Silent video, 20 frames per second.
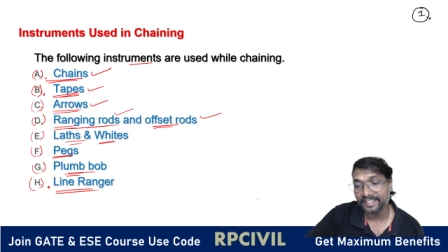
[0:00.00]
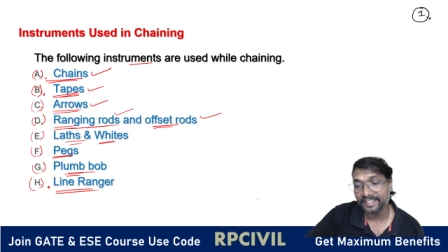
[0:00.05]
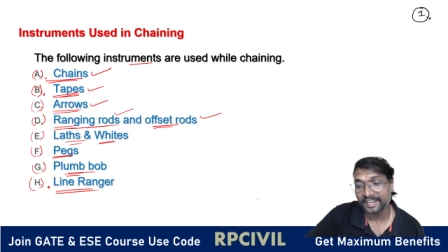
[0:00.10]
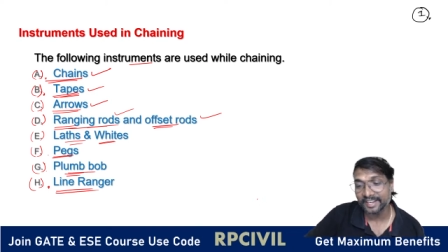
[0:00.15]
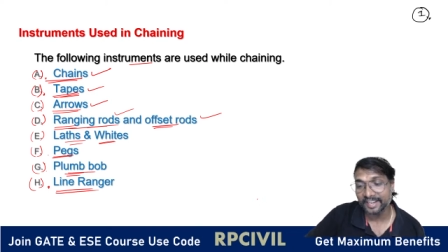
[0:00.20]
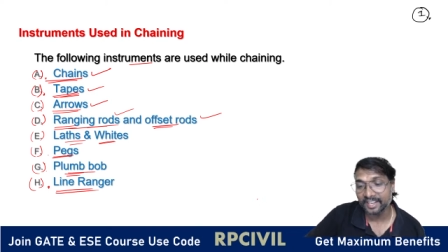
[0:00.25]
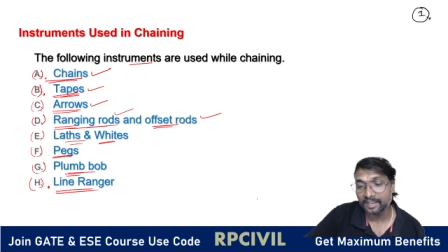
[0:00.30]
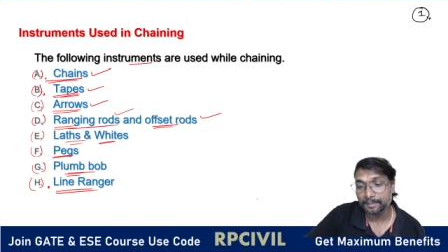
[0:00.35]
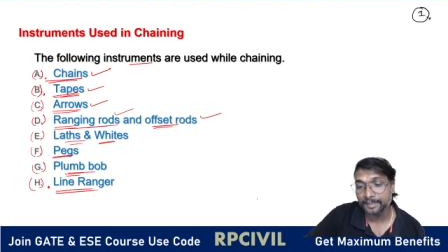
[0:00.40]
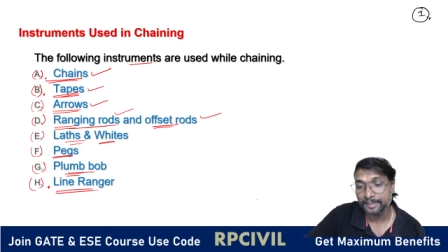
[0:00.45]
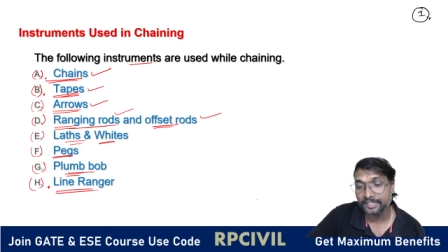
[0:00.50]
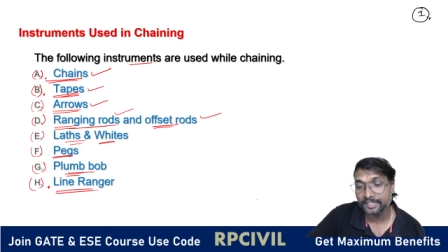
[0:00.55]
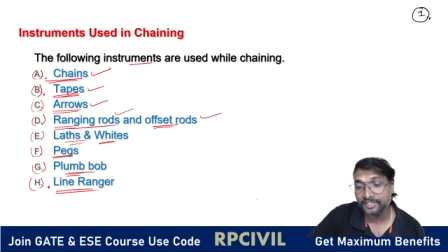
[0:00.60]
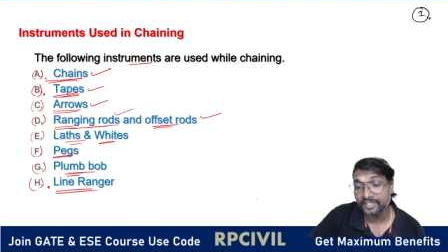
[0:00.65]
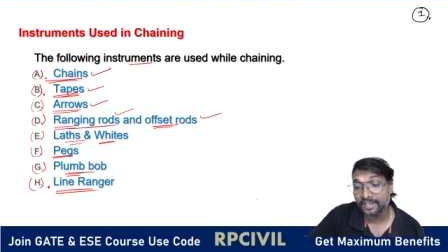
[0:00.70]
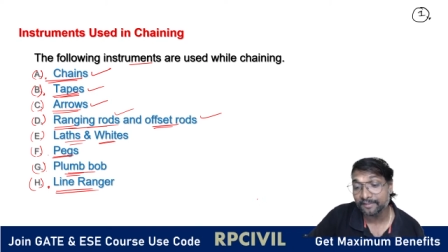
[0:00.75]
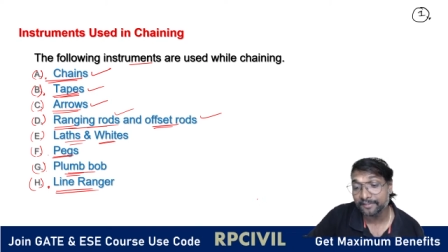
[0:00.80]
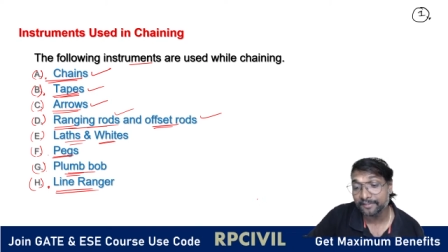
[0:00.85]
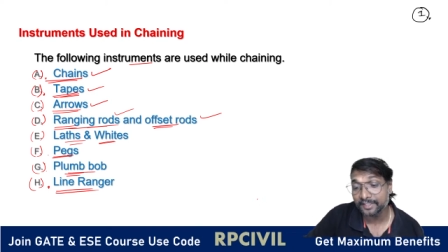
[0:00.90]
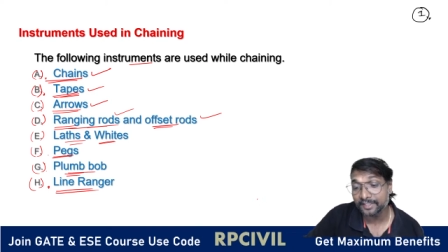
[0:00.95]
The name
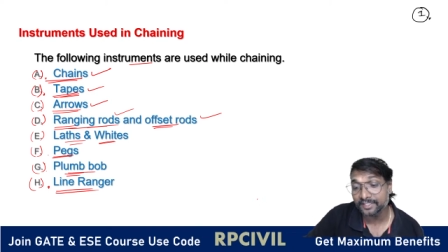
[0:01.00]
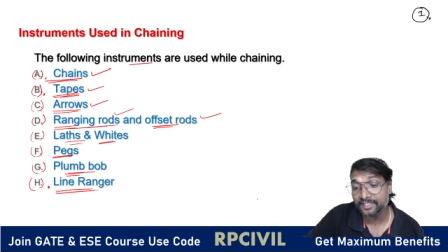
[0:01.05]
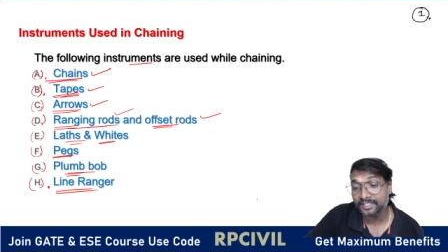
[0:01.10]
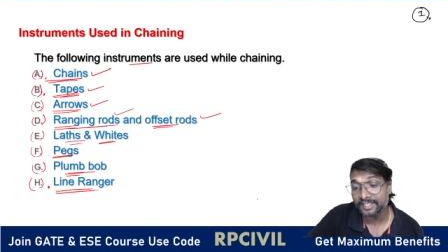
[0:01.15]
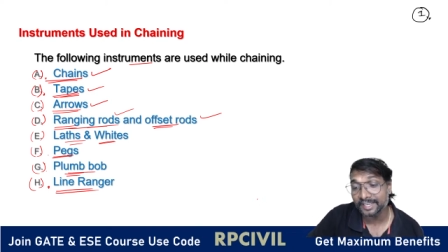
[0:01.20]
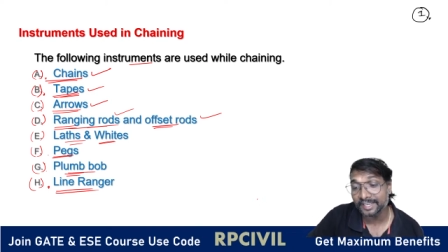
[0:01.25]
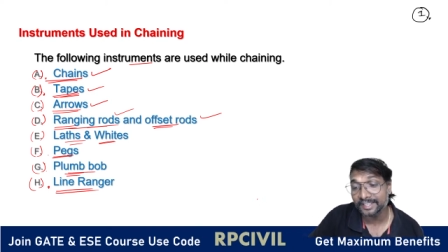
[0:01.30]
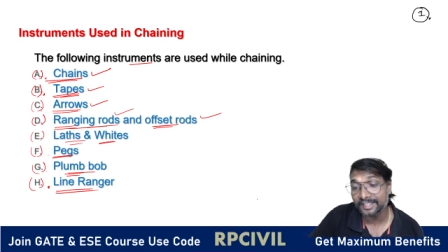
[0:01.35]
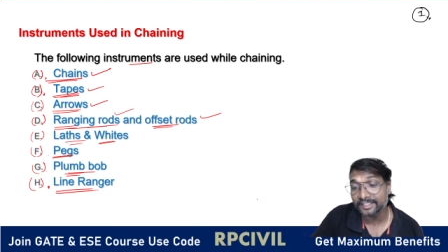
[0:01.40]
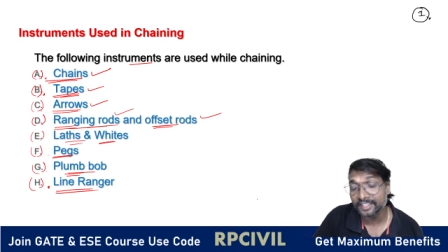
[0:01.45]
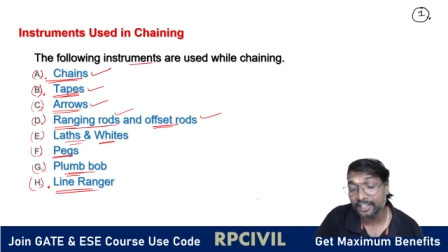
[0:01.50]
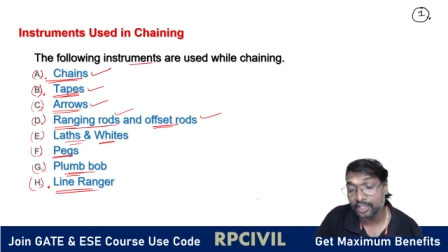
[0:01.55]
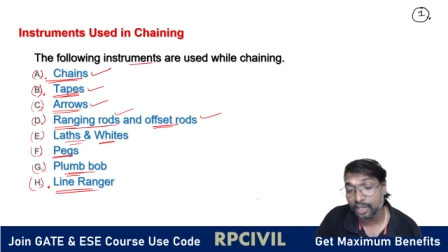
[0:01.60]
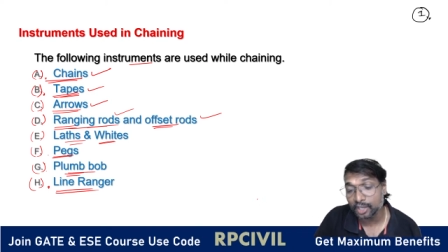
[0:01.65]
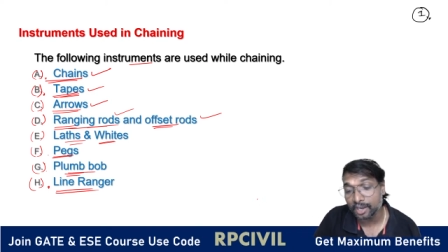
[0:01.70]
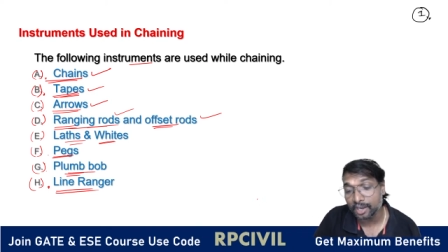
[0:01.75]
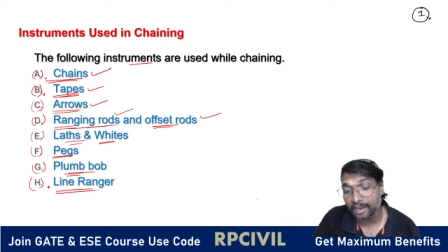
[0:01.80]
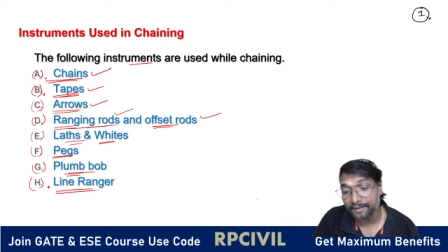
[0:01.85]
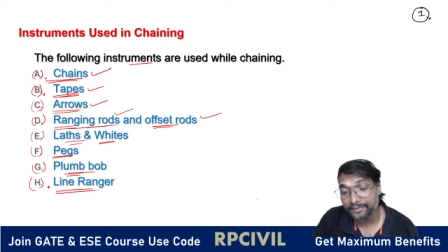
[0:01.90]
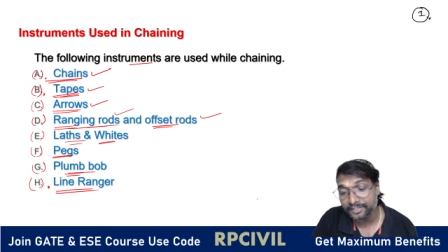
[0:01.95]
itself is telling that
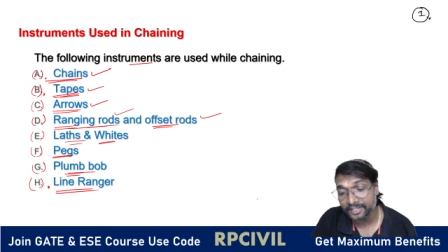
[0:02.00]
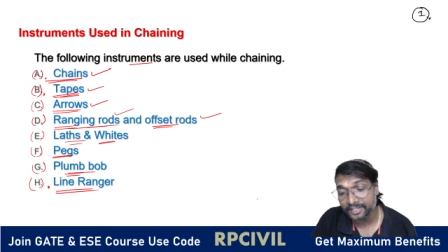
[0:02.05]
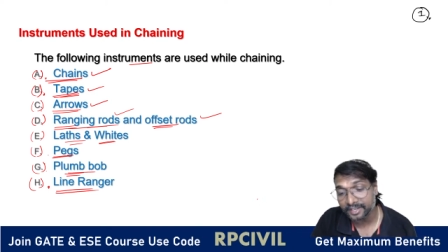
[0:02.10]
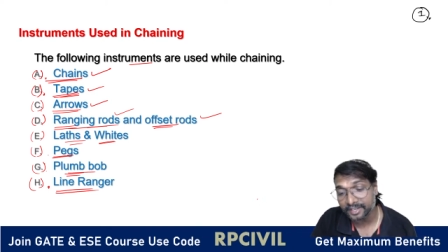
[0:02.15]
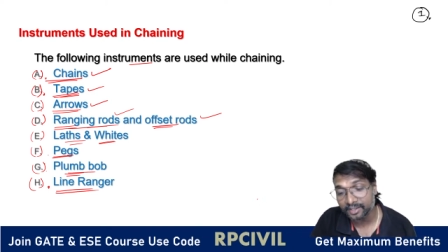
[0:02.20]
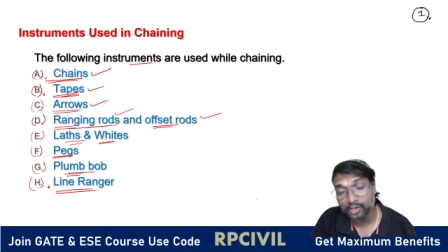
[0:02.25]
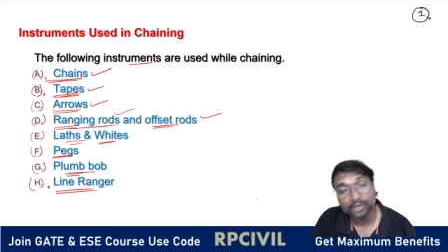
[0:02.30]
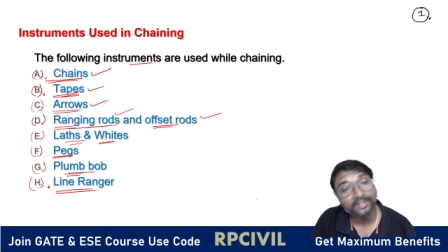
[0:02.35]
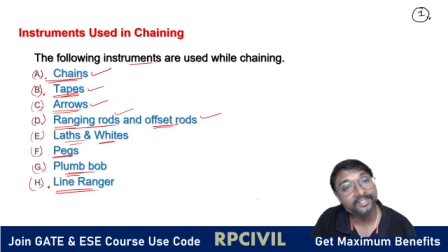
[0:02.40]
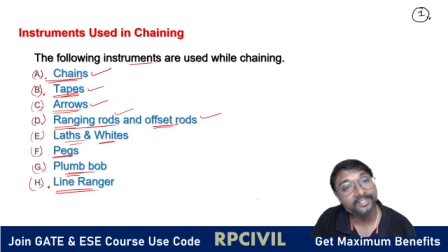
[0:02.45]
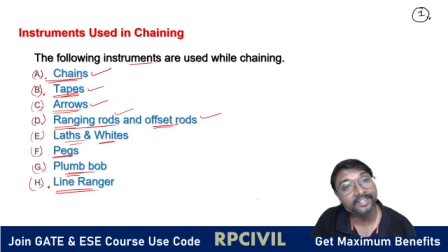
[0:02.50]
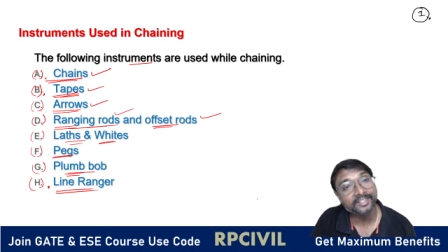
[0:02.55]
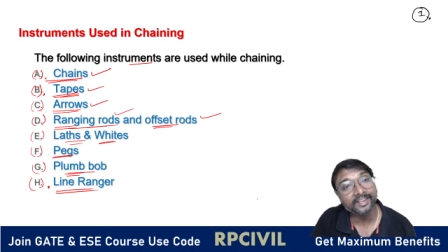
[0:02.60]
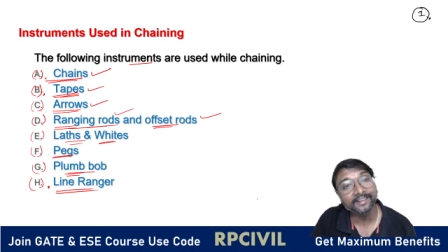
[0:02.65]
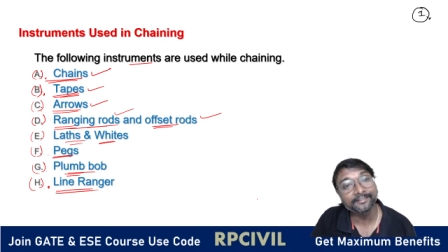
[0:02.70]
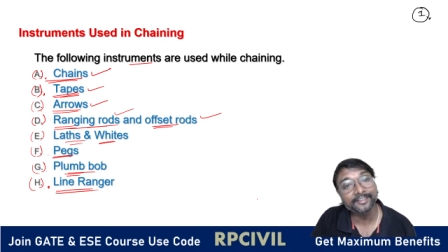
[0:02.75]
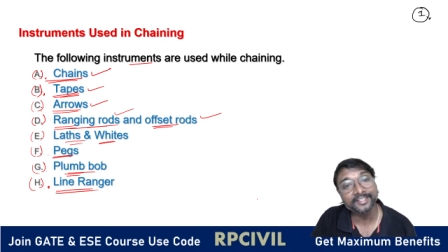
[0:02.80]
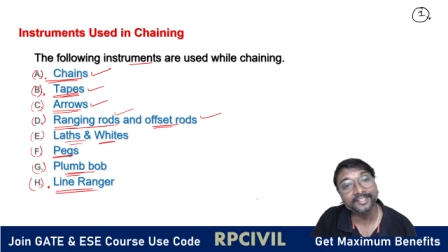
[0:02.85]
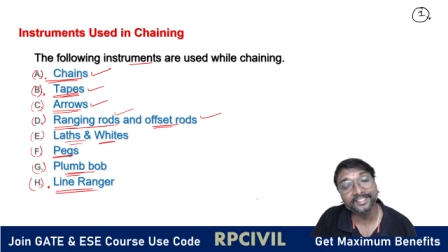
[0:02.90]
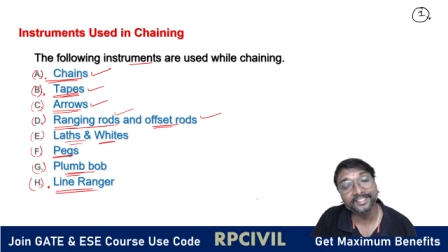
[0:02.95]
offset rods are
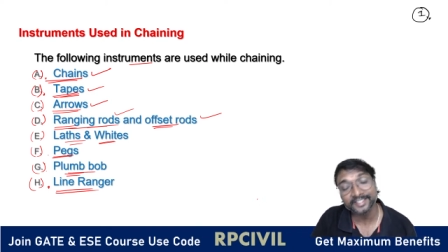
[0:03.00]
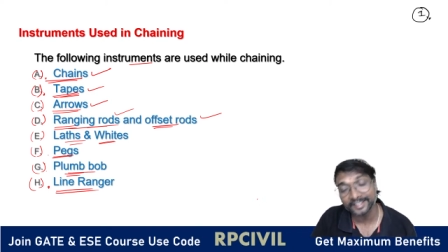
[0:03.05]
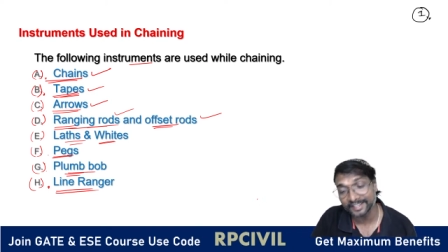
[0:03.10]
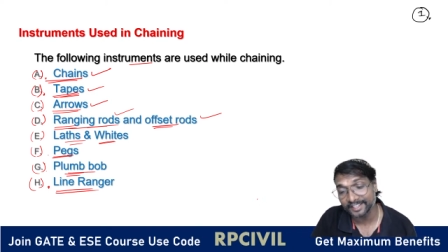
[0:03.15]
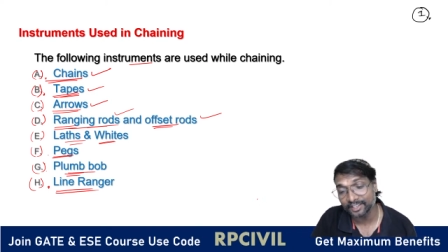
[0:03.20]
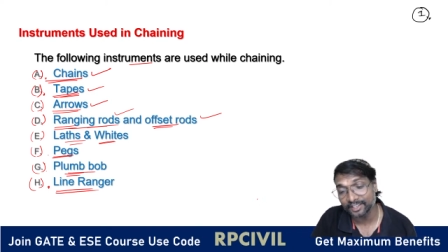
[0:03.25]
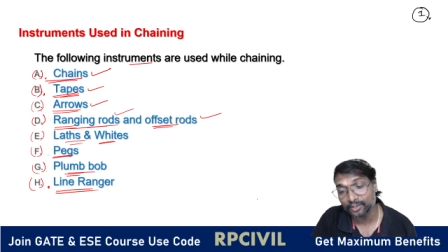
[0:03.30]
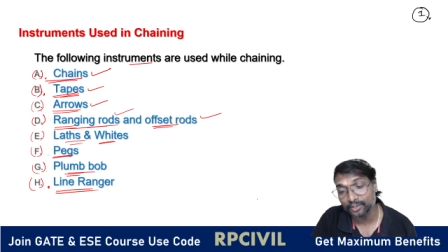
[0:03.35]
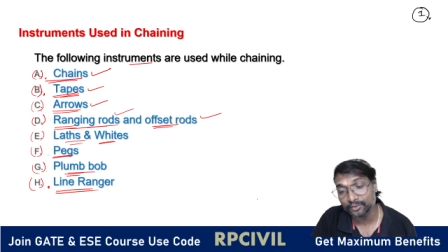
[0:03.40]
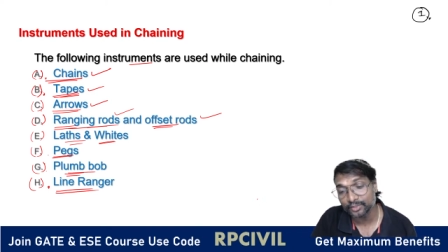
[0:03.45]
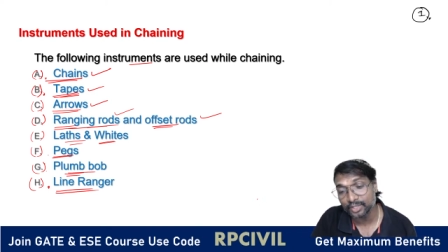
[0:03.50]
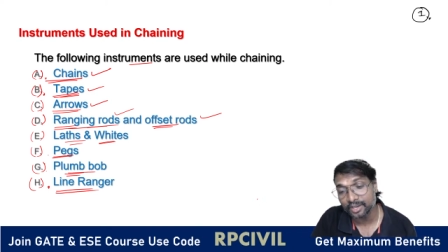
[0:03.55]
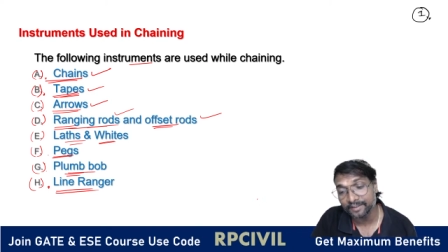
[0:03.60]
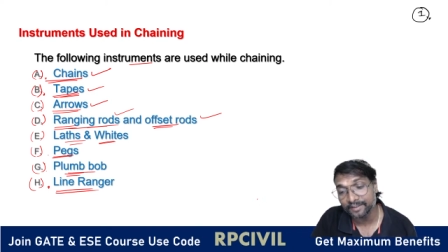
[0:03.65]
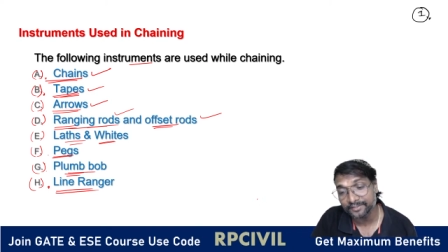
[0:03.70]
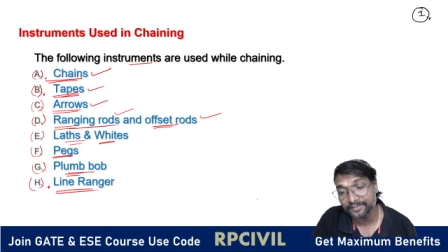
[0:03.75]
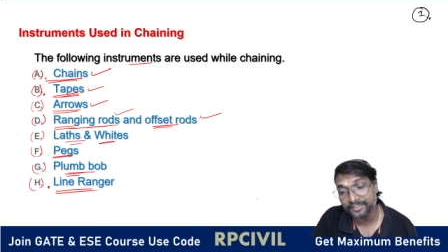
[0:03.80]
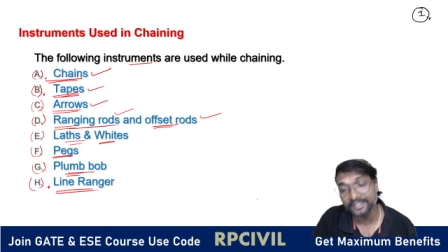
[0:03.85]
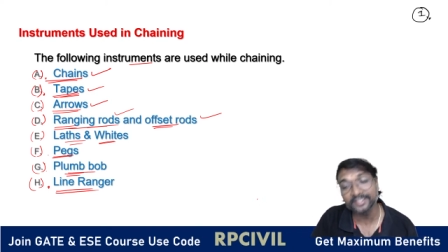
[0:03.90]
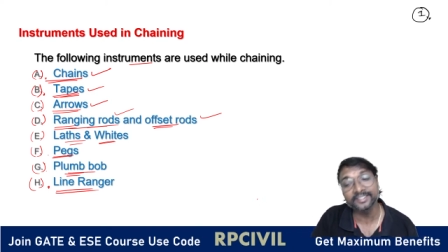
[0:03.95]
for setting out the
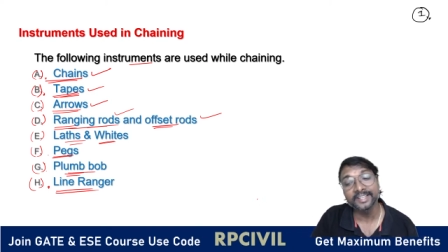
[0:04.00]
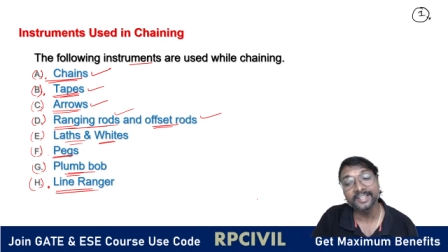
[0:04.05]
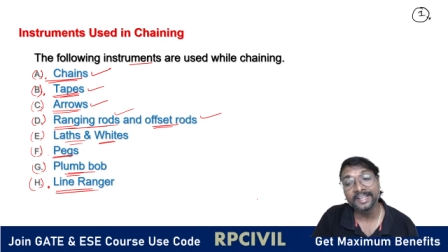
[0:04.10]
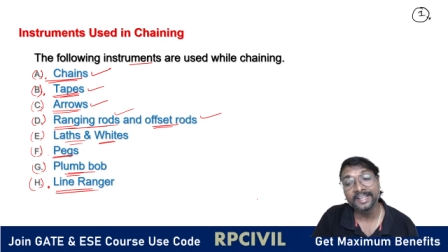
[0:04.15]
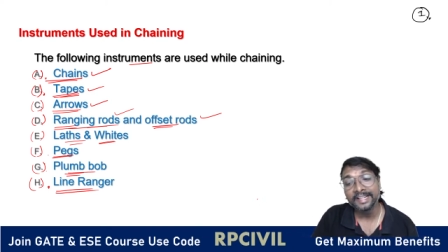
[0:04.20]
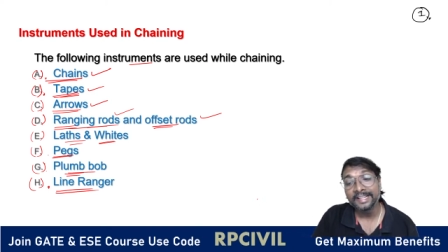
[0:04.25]
offsets,